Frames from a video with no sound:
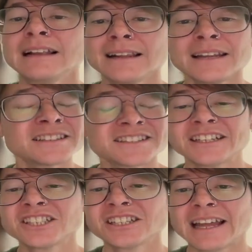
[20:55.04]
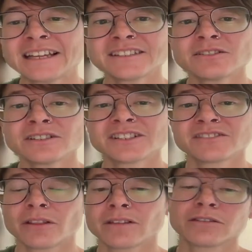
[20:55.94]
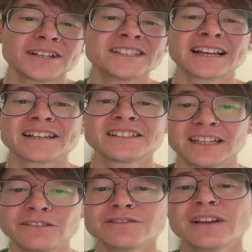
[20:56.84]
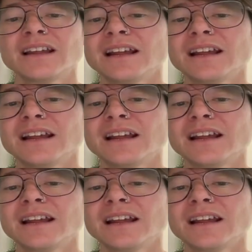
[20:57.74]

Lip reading: Let's say she likes a good 30-second sniff,